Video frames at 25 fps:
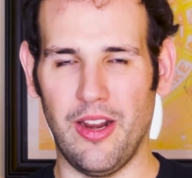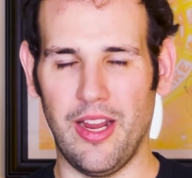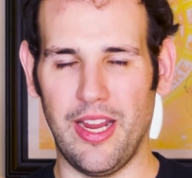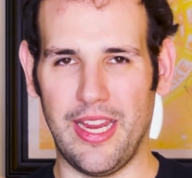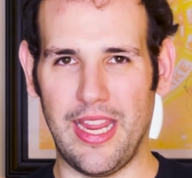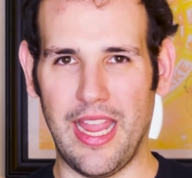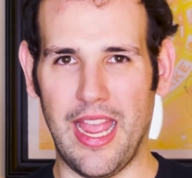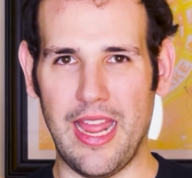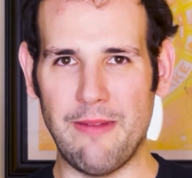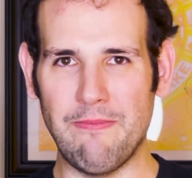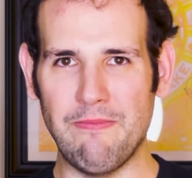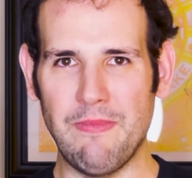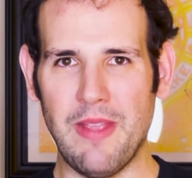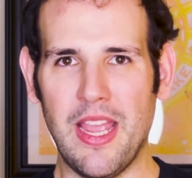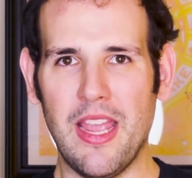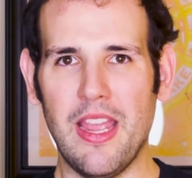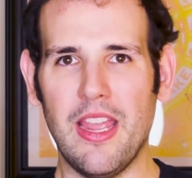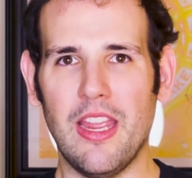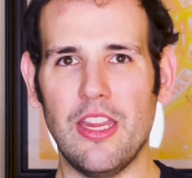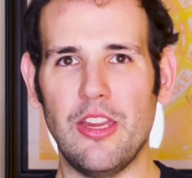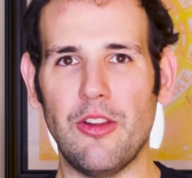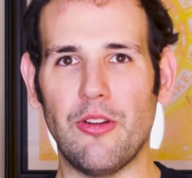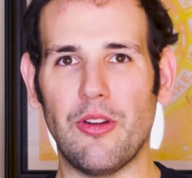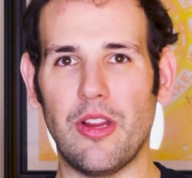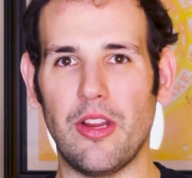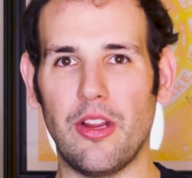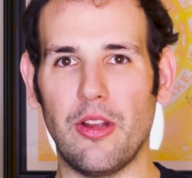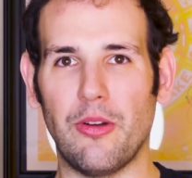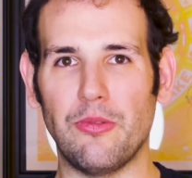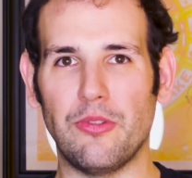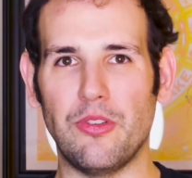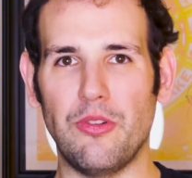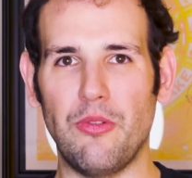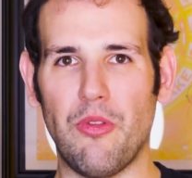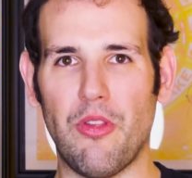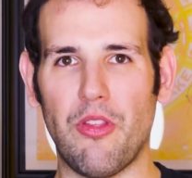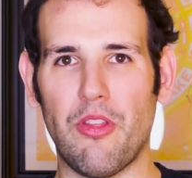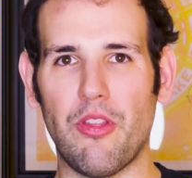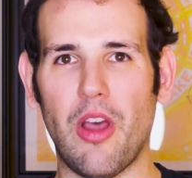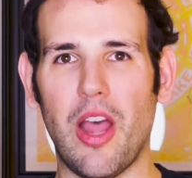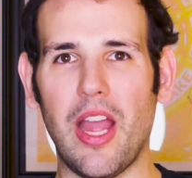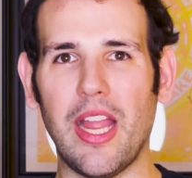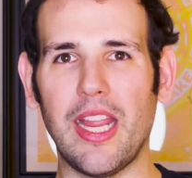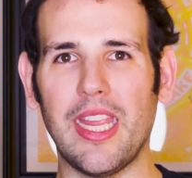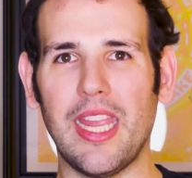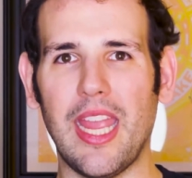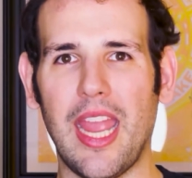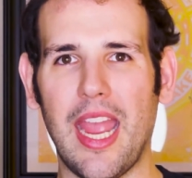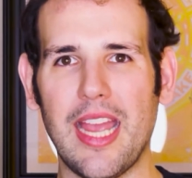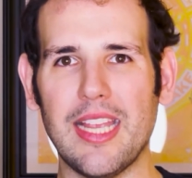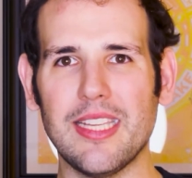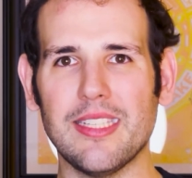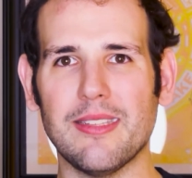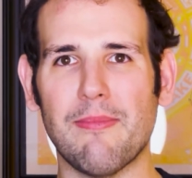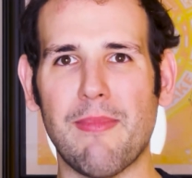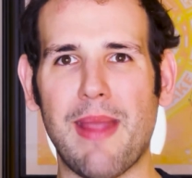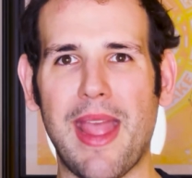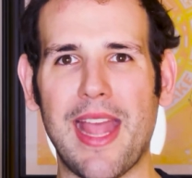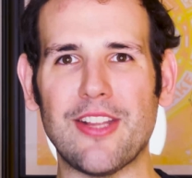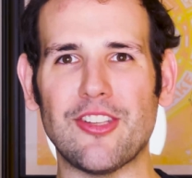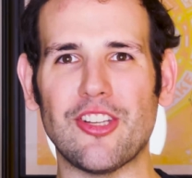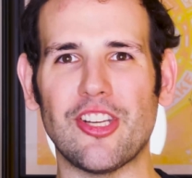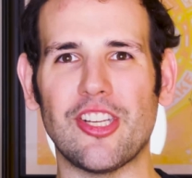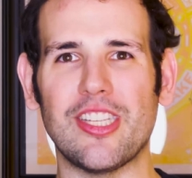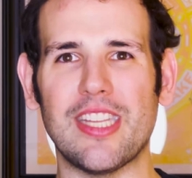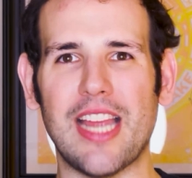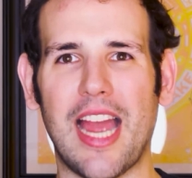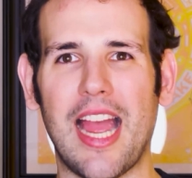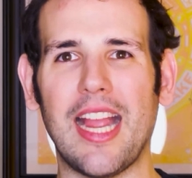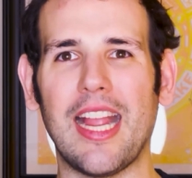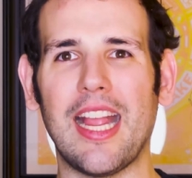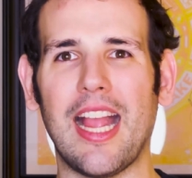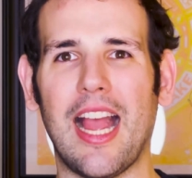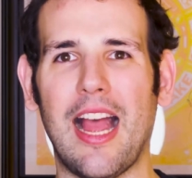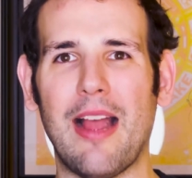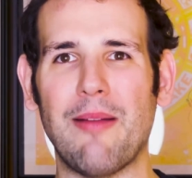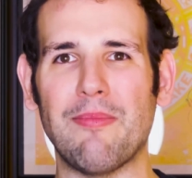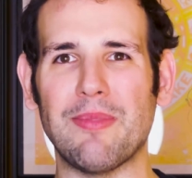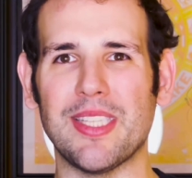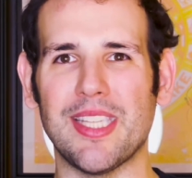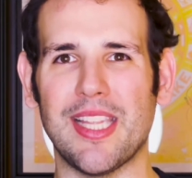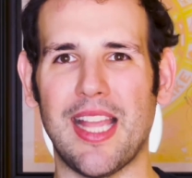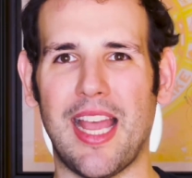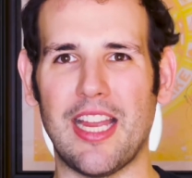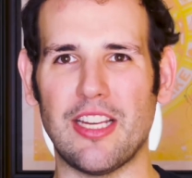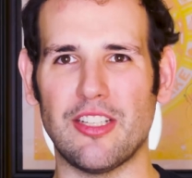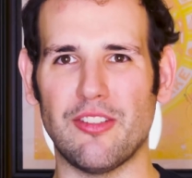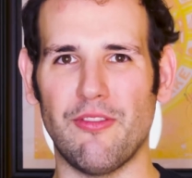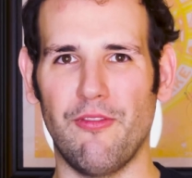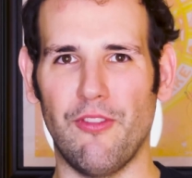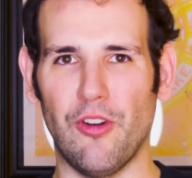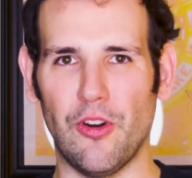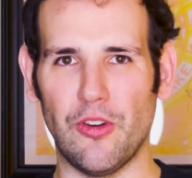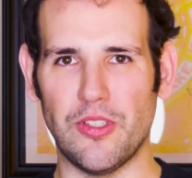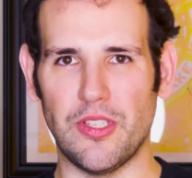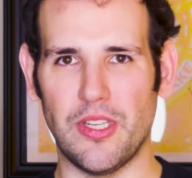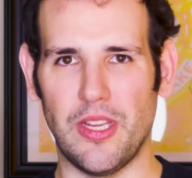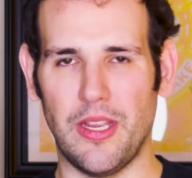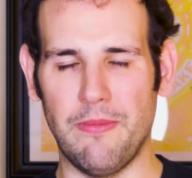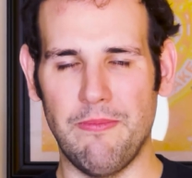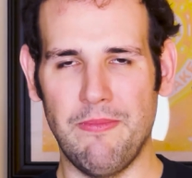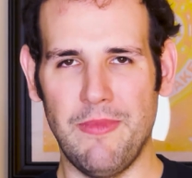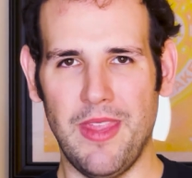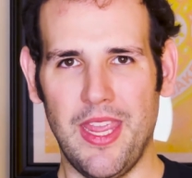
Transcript: Again, you can go to thoughtcastmagic.com/Versa.